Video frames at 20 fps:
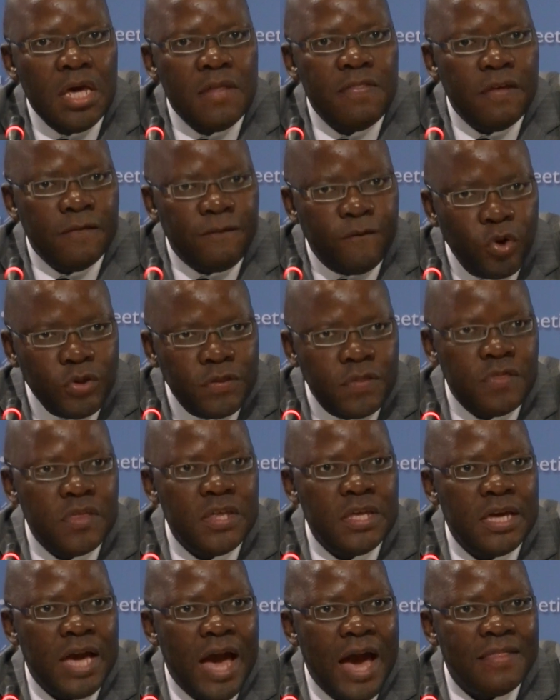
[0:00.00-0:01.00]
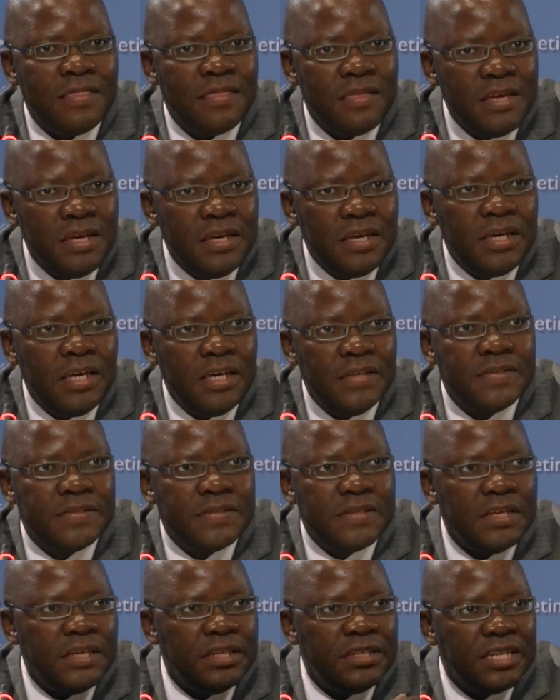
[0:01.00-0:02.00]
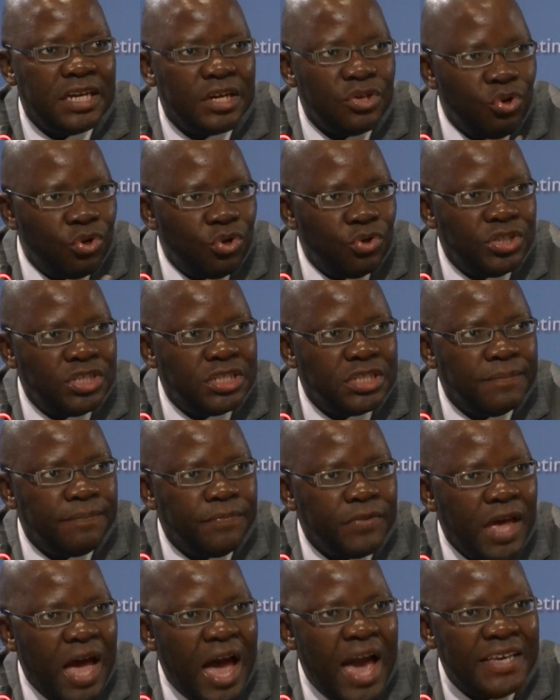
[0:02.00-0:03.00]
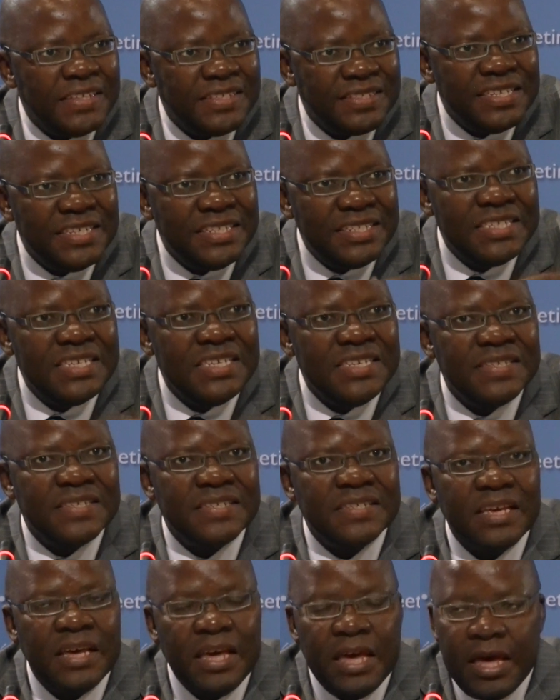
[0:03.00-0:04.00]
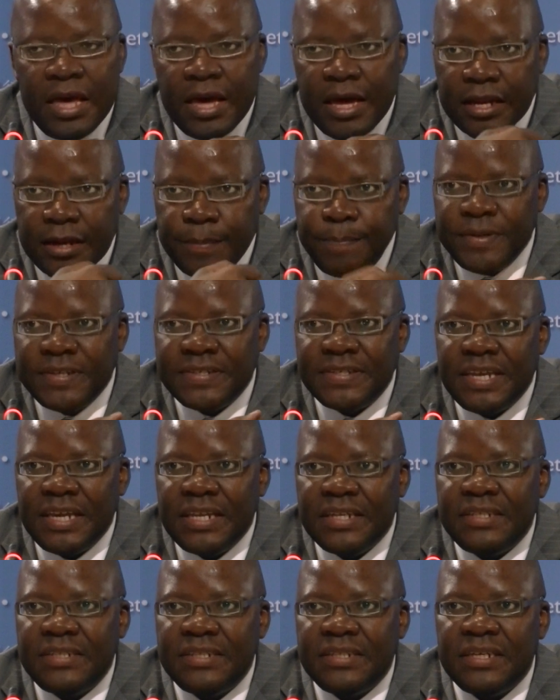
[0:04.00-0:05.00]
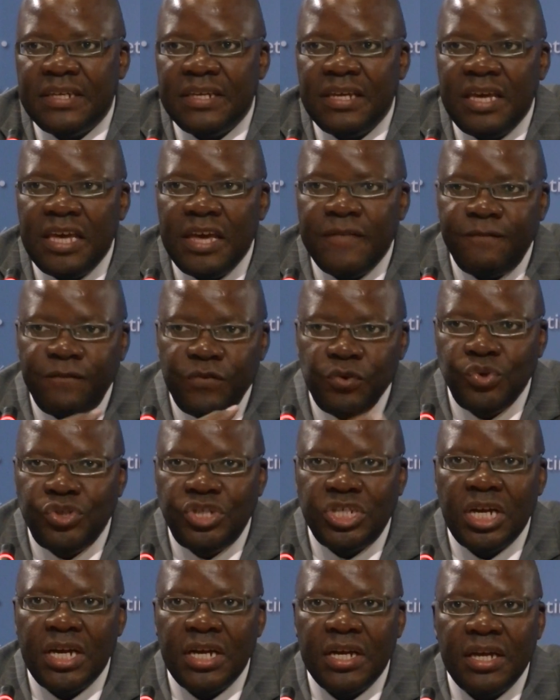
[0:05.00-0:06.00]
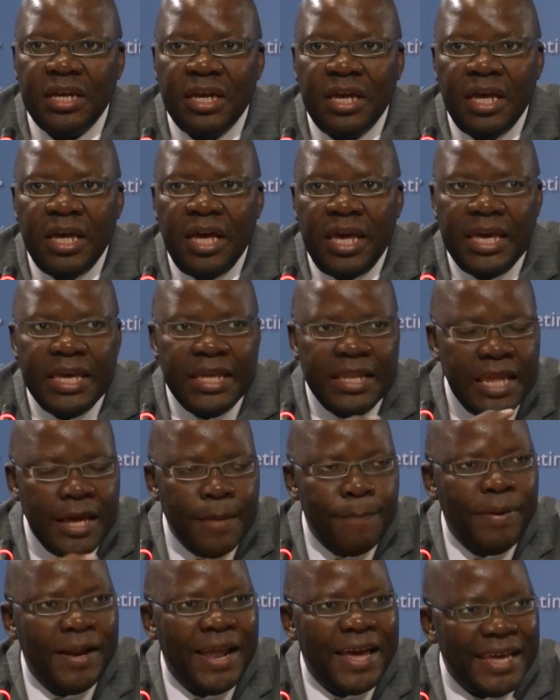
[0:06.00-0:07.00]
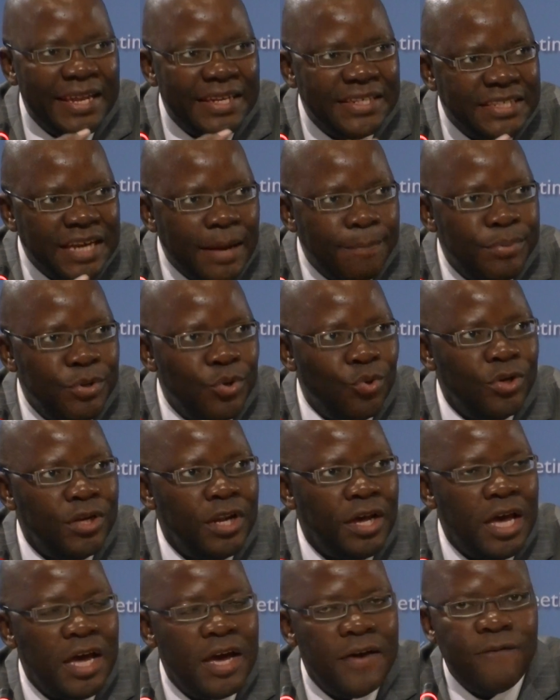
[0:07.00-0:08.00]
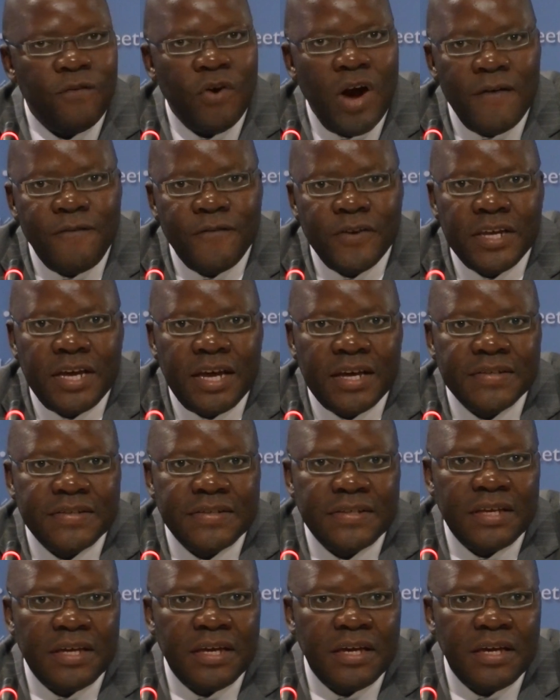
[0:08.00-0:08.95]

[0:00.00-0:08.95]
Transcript: The fourth thing, I think, is technology. ICTs represent a future enabler and champion for Africa's